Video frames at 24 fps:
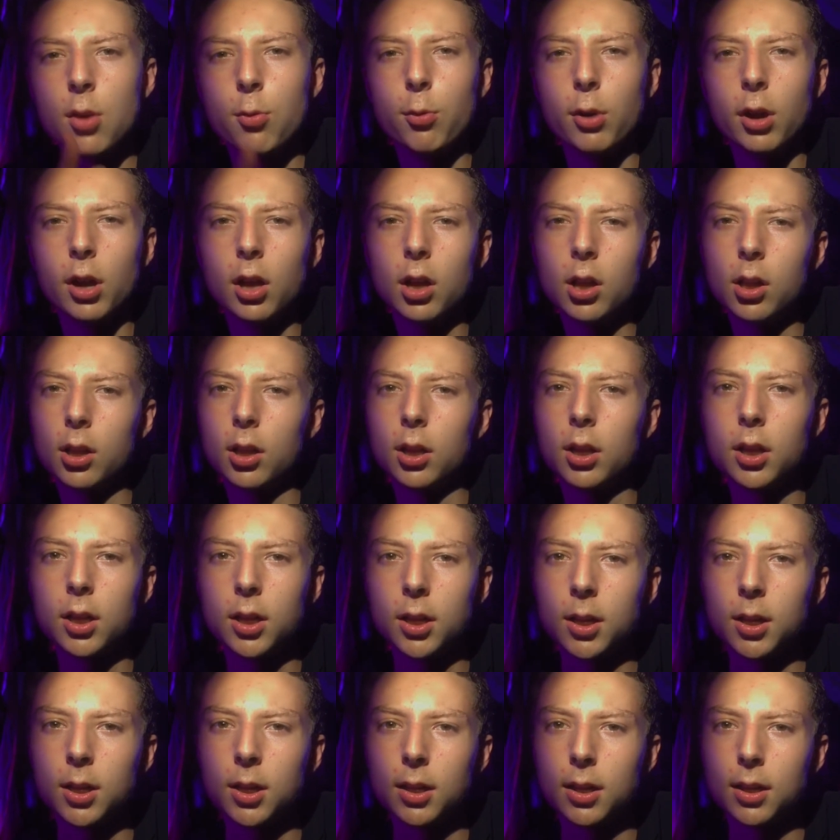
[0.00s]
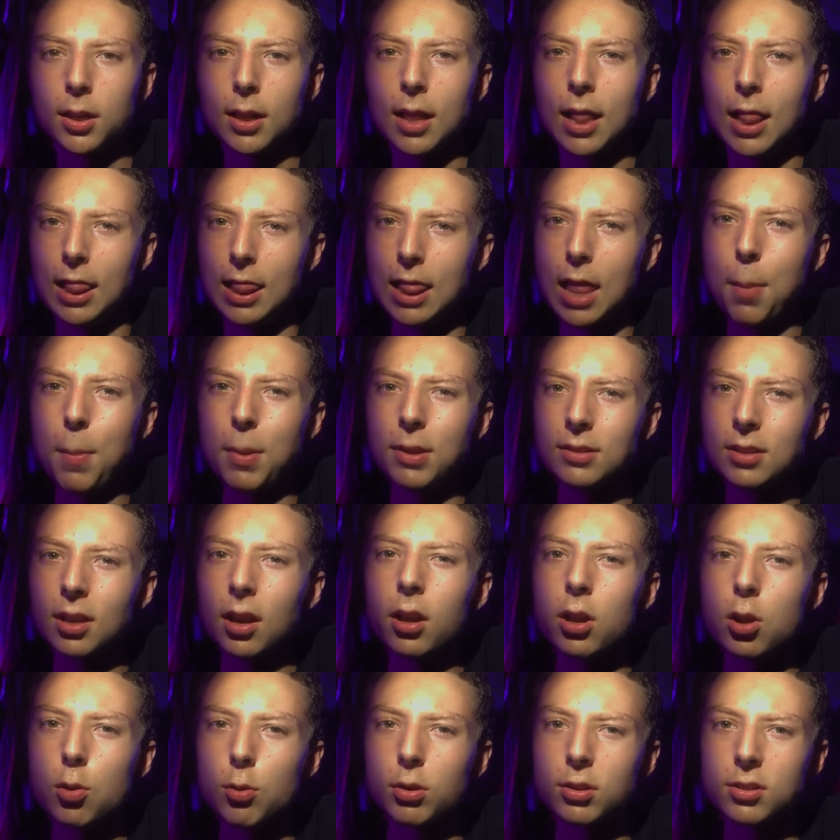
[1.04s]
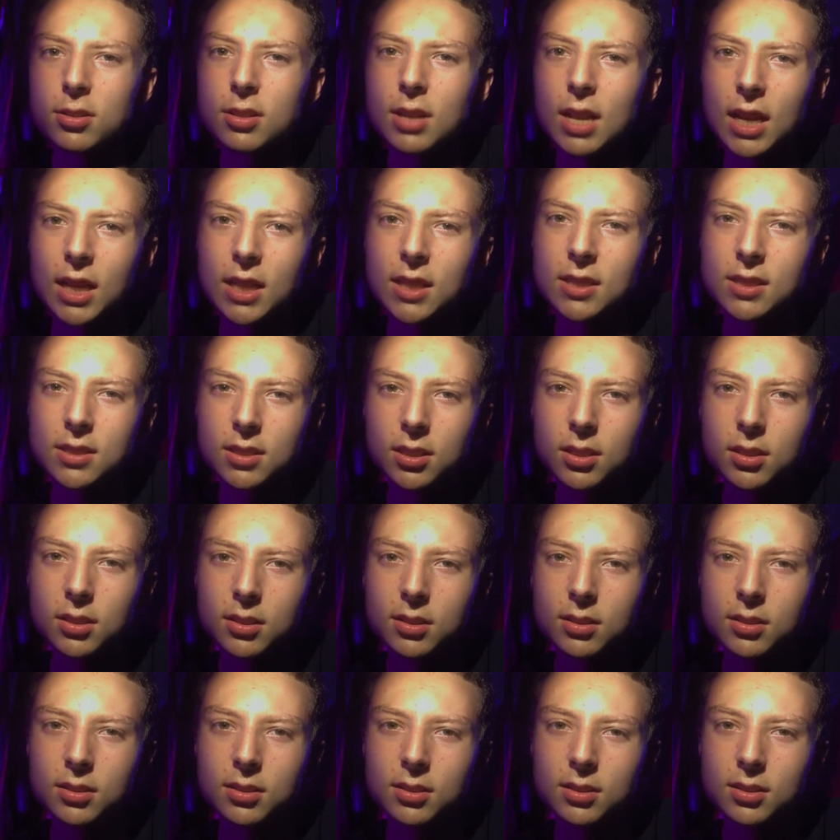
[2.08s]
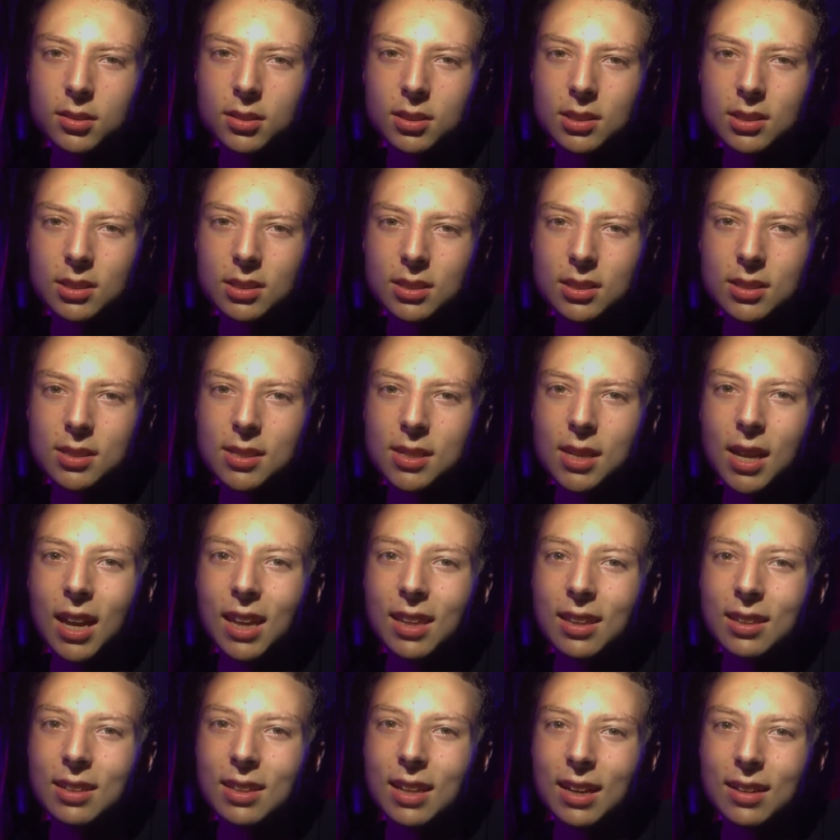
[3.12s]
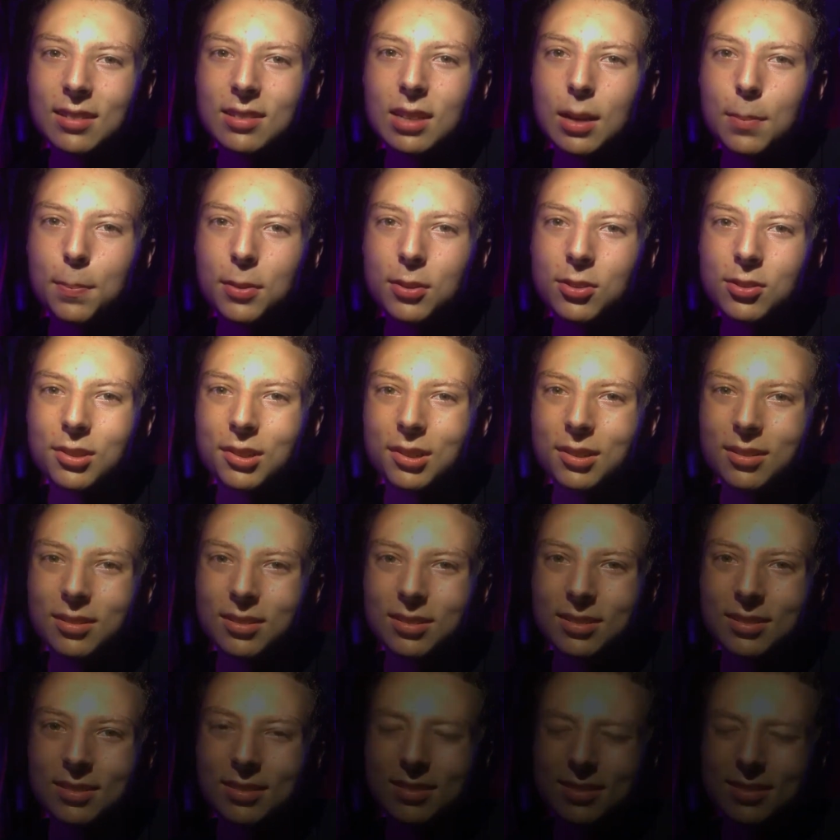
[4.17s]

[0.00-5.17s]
Well, let me tell you what's next in the next episode.